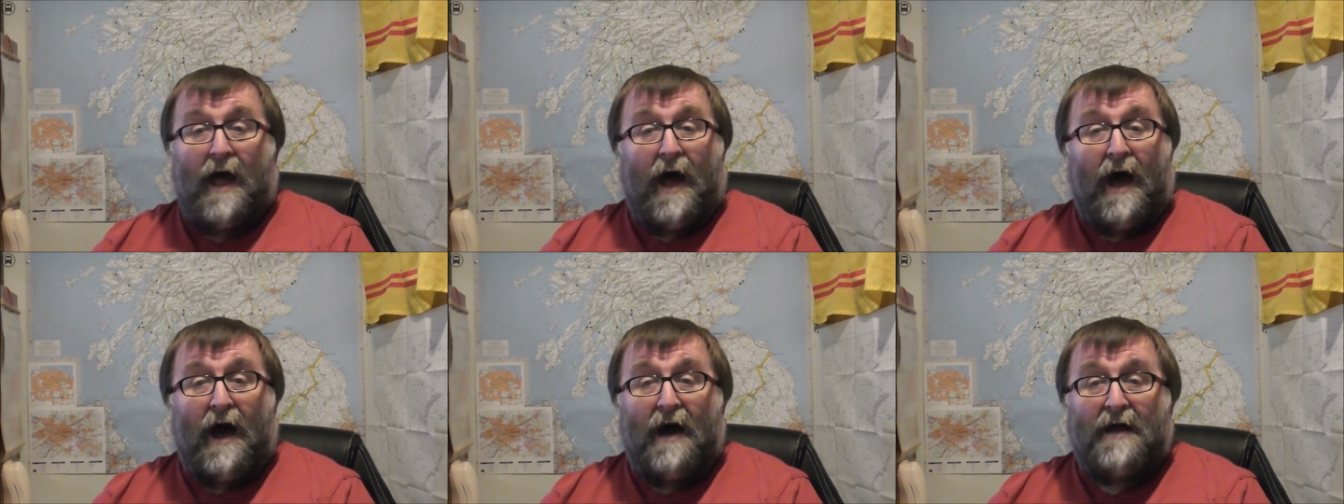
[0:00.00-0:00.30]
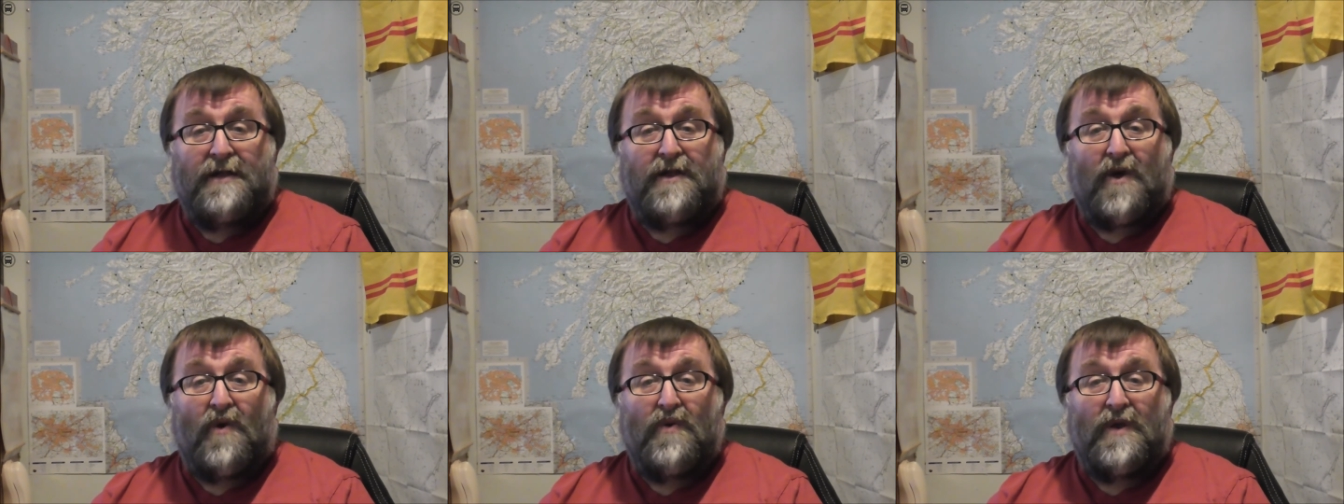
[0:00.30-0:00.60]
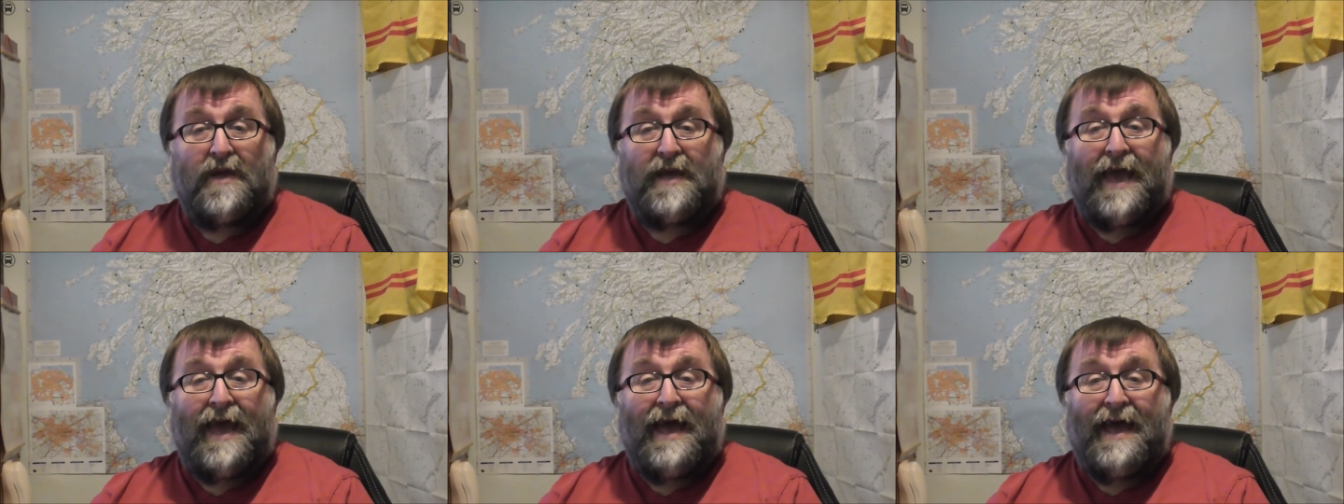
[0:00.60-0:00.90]
I
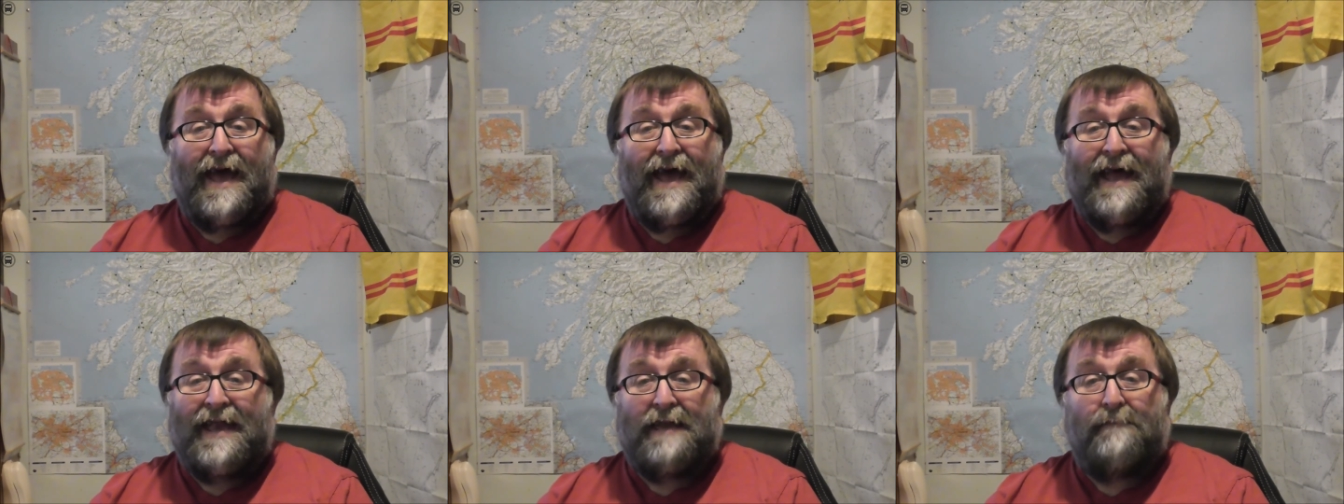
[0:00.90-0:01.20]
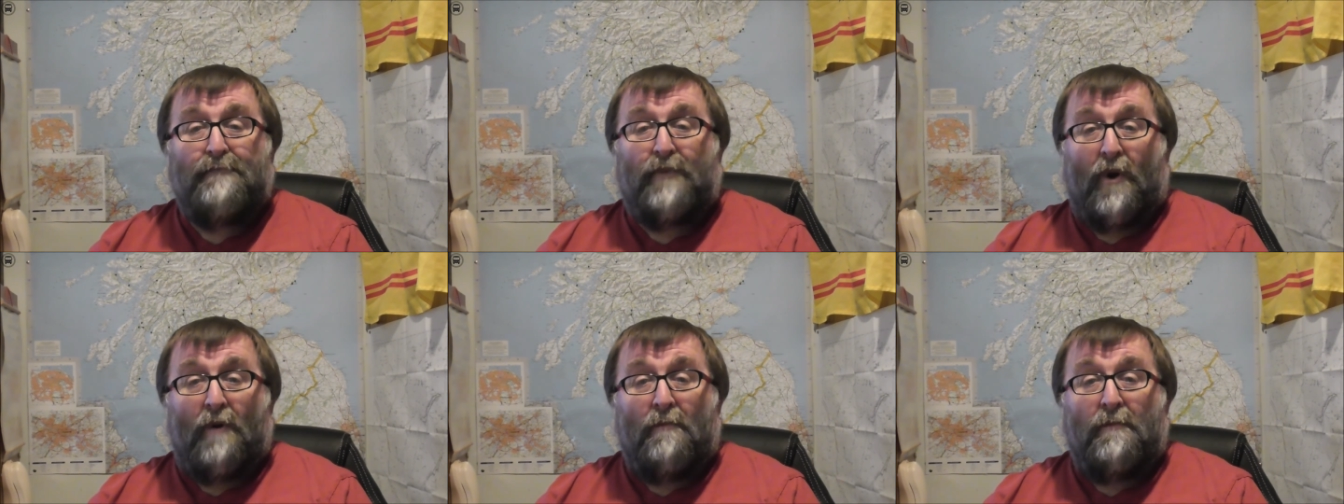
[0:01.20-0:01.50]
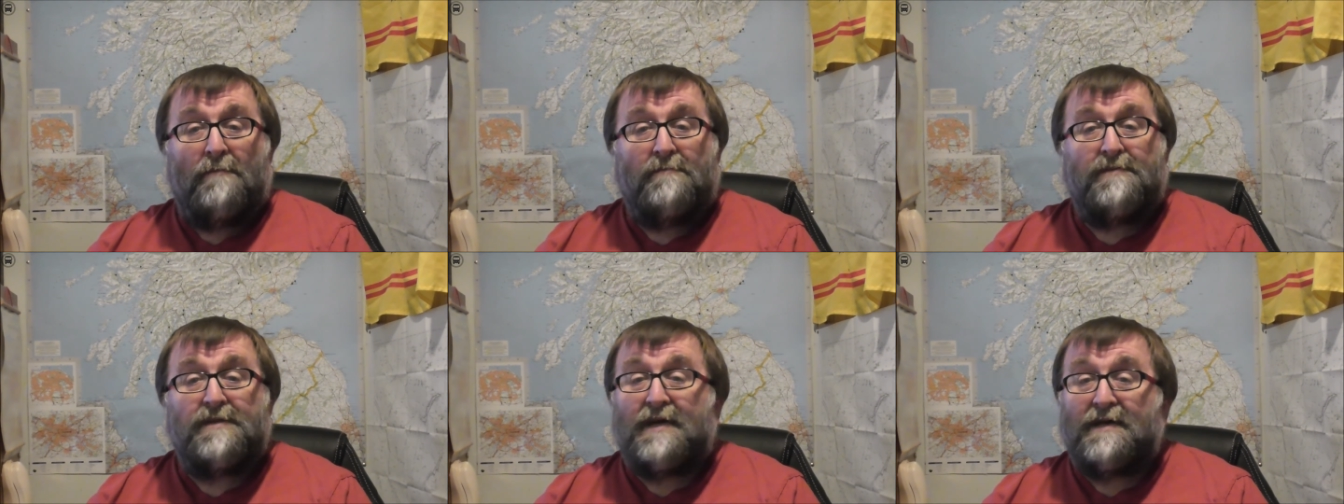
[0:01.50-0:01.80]
don't get any
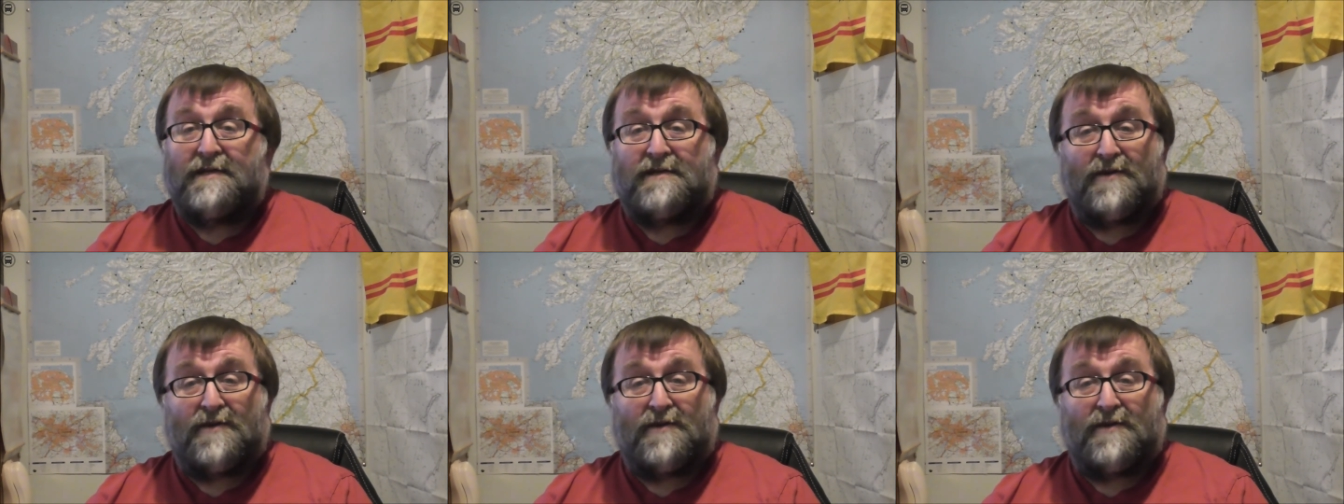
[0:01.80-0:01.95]
problems, it